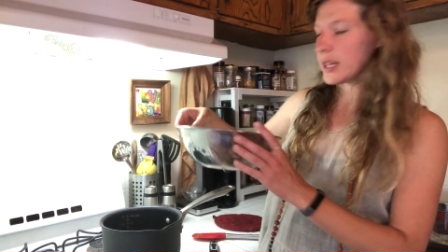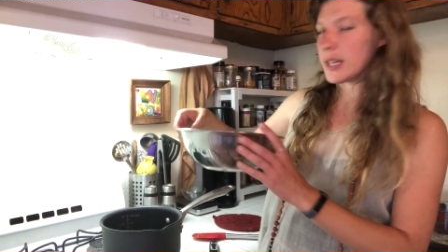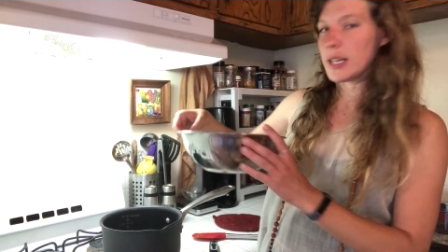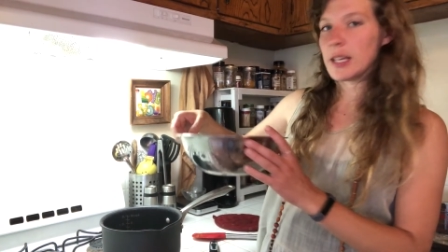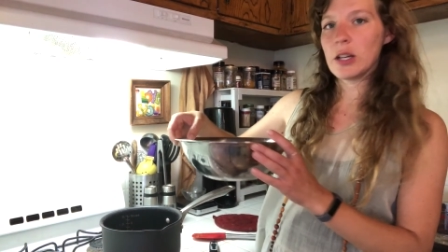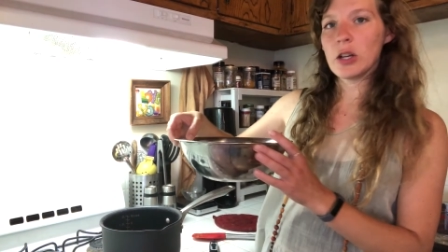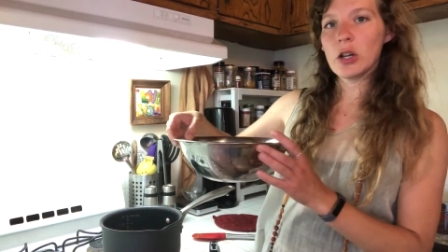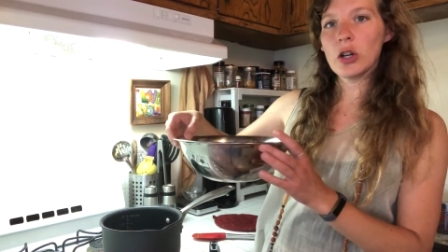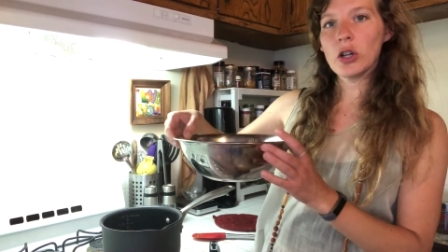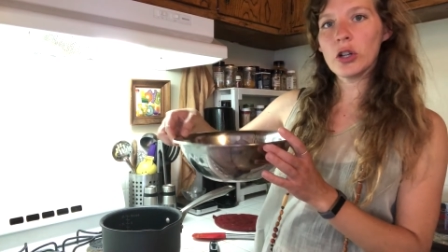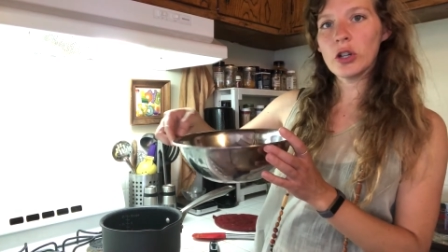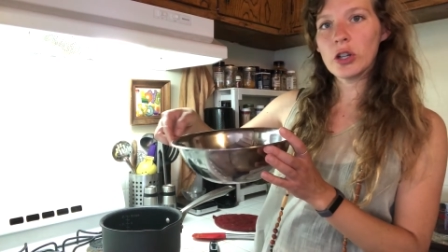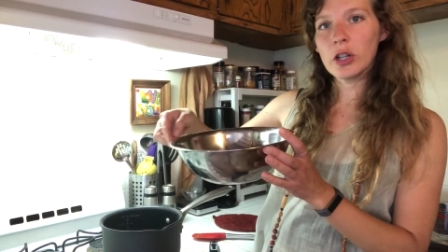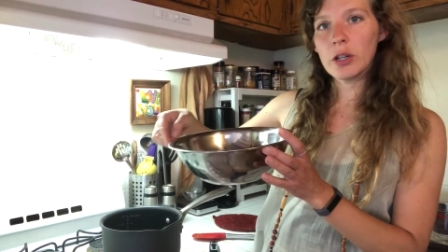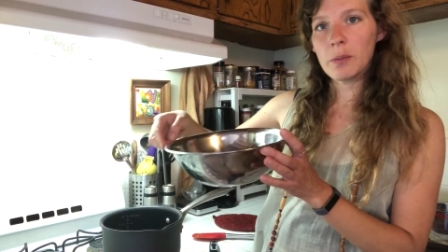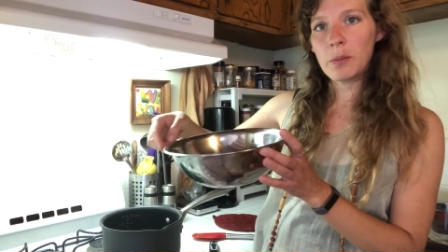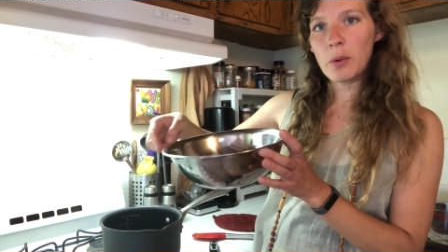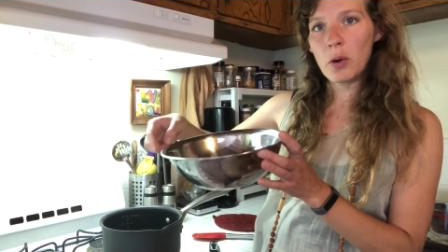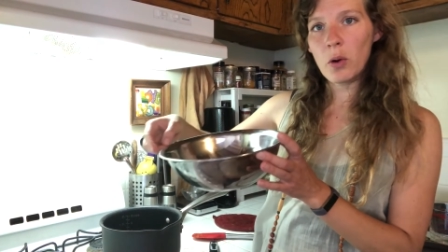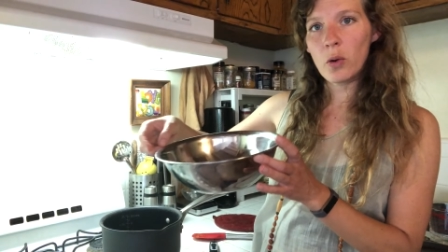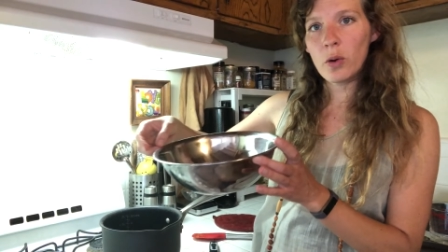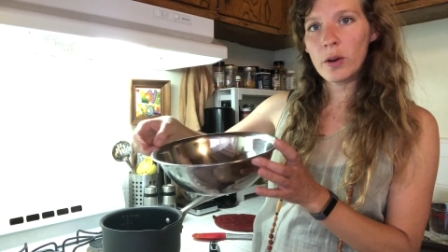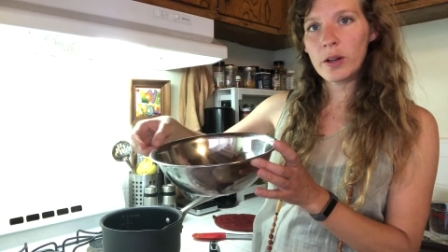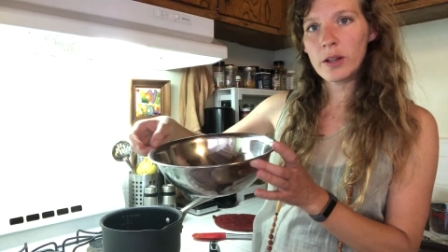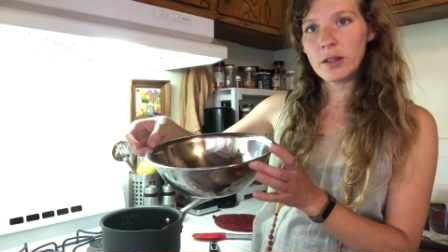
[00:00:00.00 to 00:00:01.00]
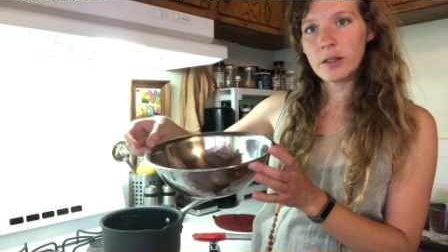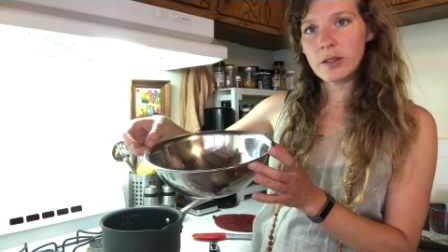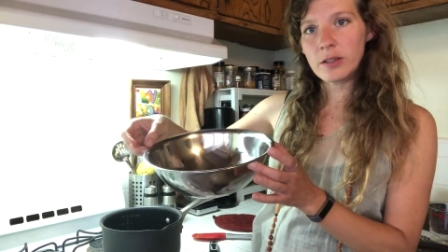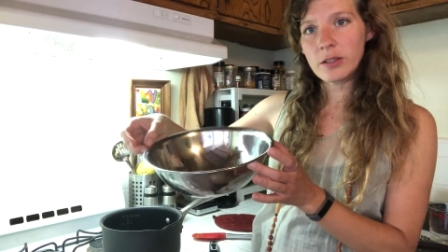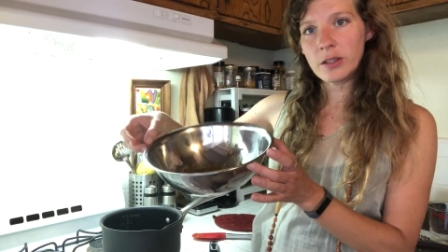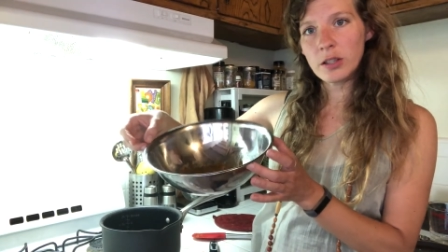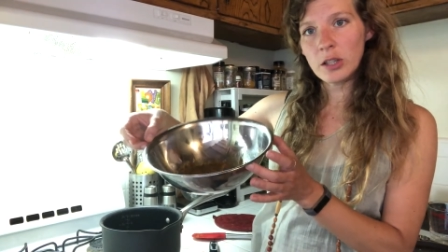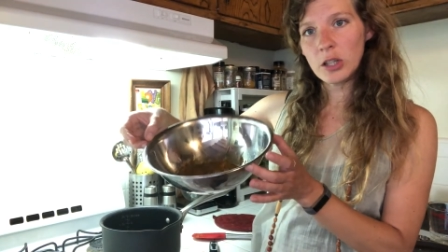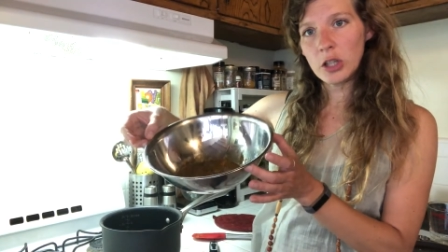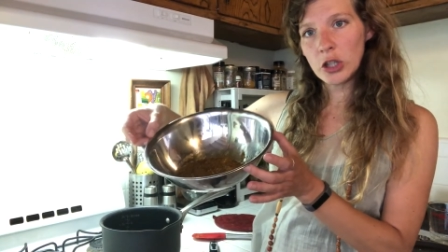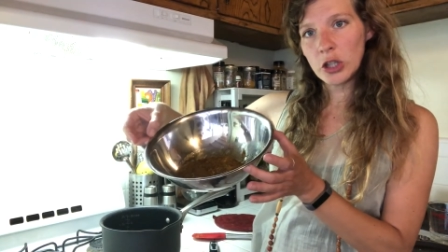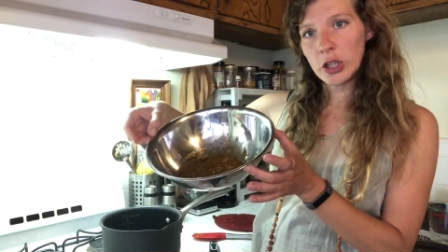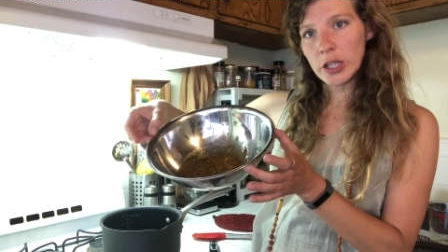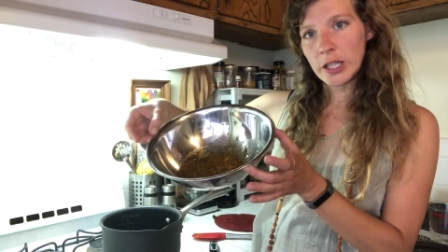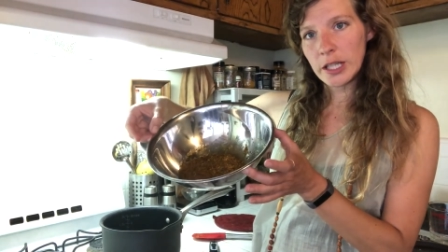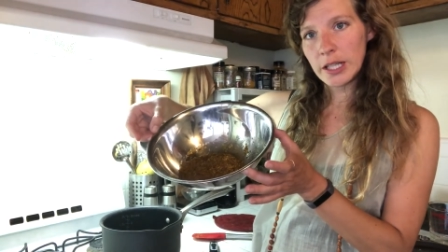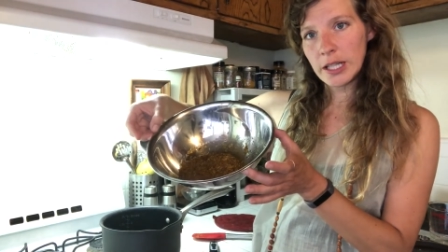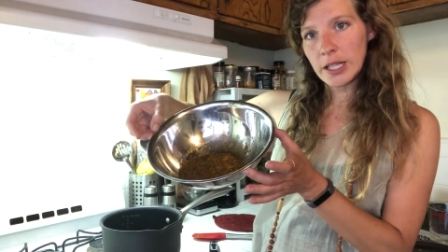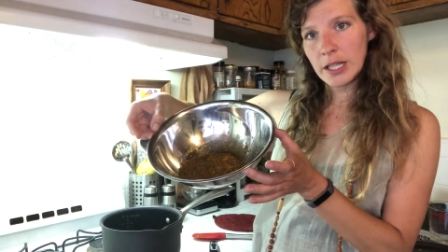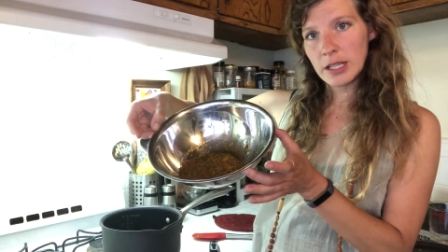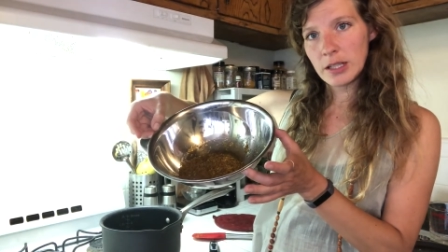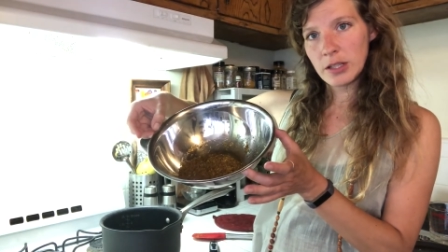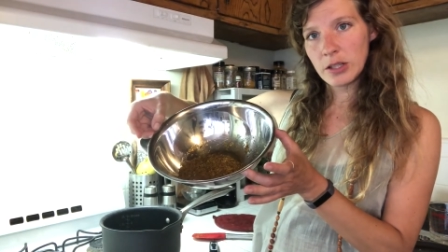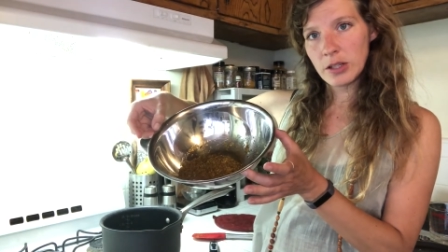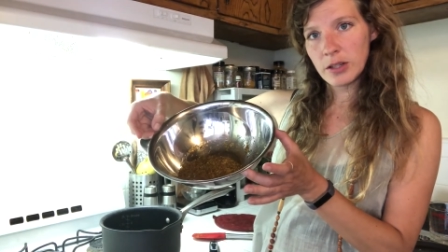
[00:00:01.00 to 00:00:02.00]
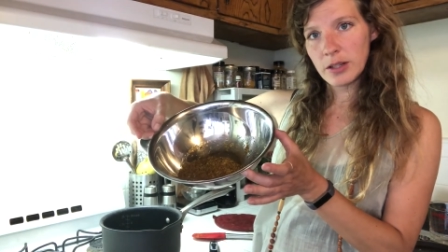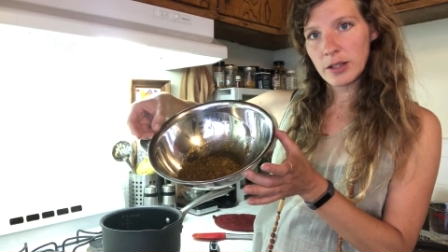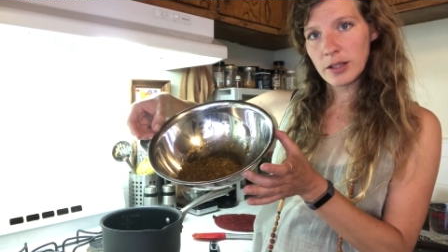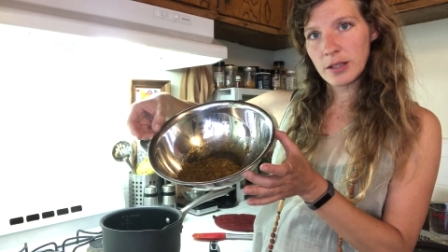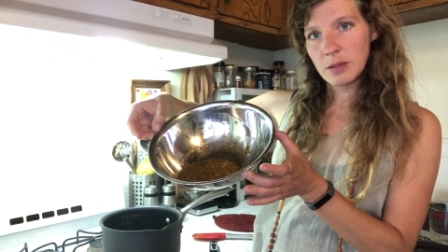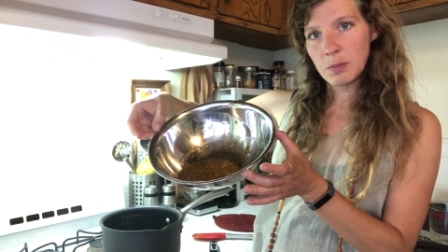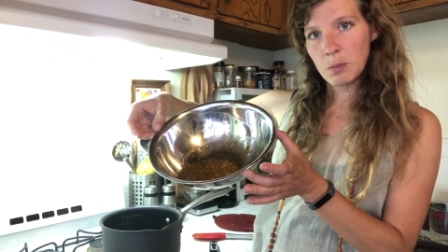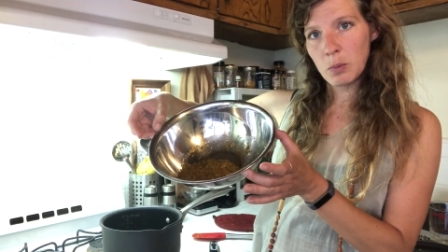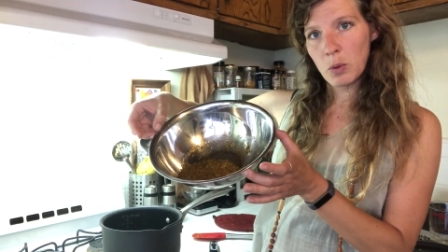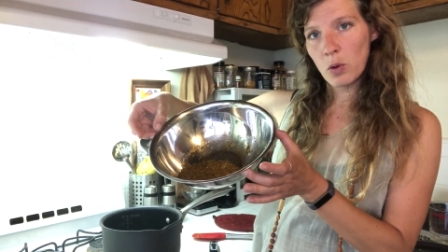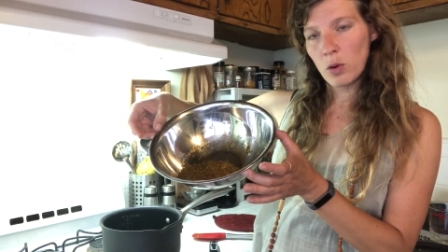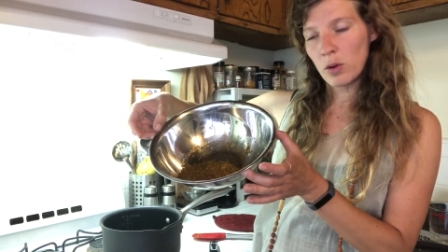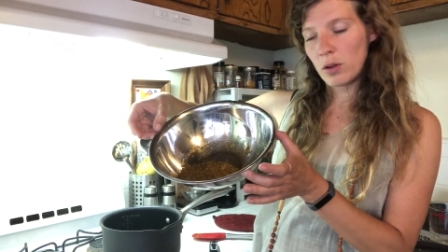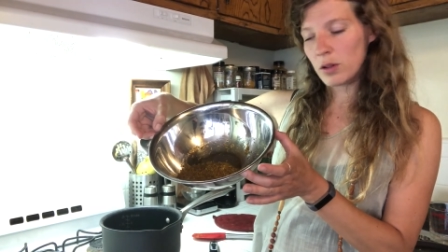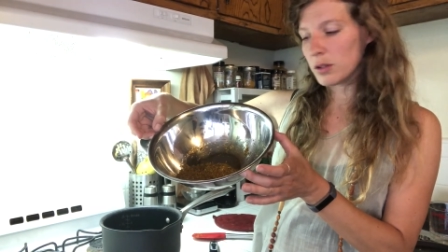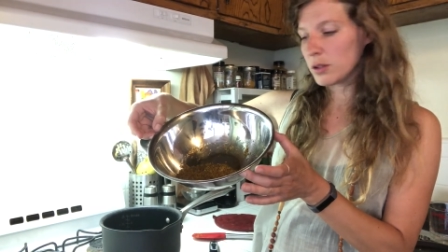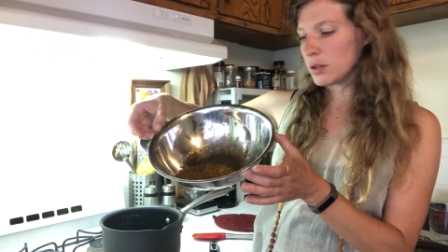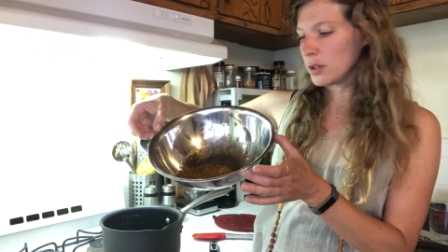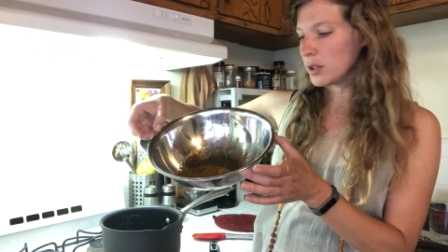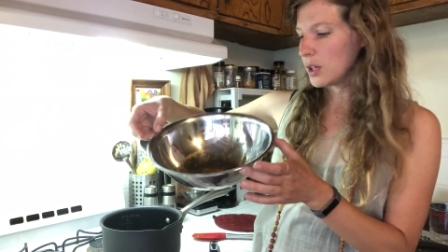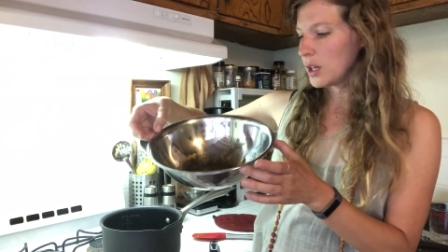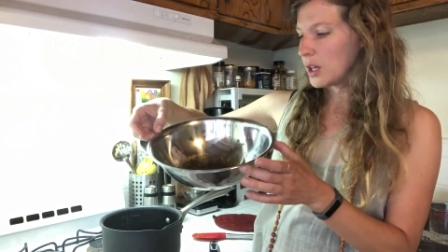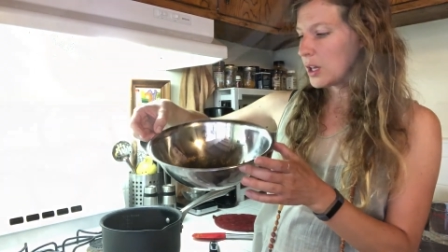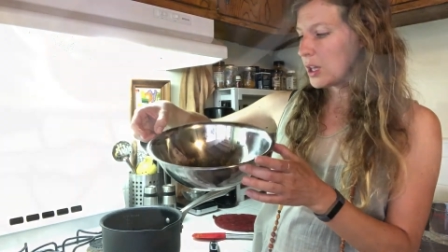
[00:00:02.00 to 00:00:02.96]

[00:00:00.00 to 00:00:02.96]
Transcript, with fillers: the herb oil slurry into this bowl.